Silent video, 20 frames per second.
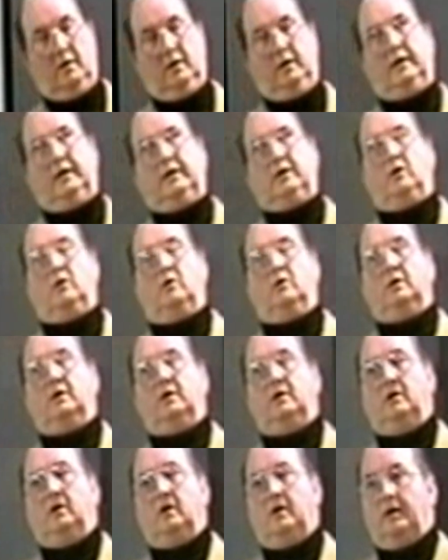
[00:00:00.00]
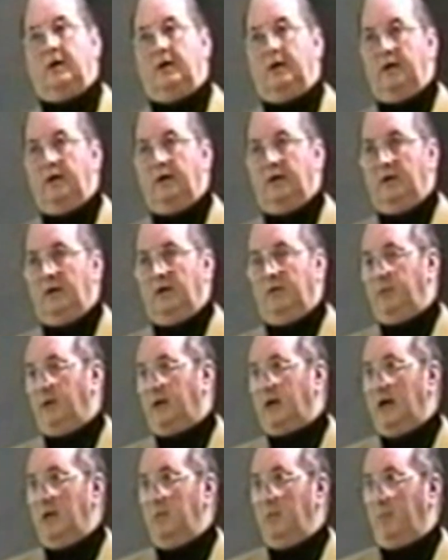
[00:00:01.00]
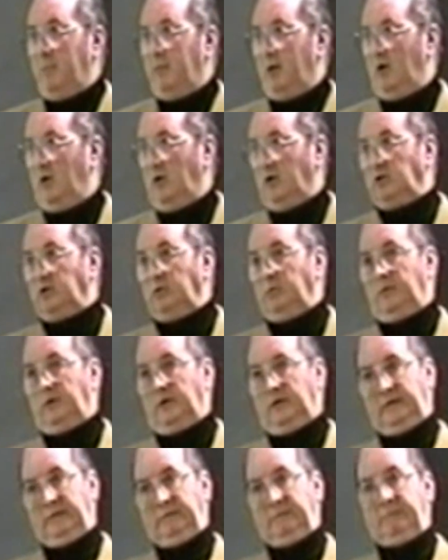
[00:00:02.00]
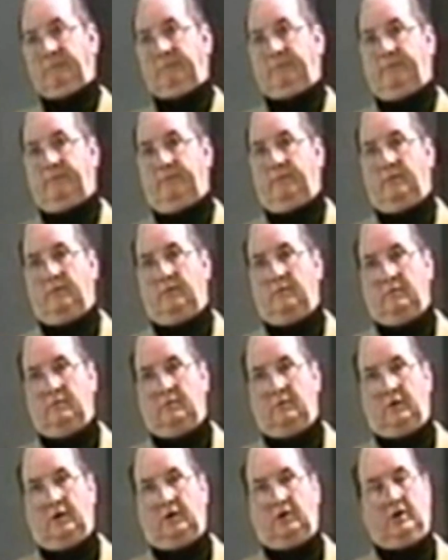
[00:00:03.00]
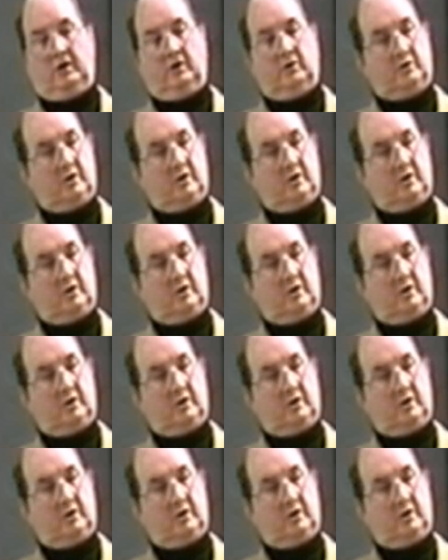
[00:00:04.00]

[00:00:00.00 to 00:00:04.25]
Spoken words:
And it became apparent to me that the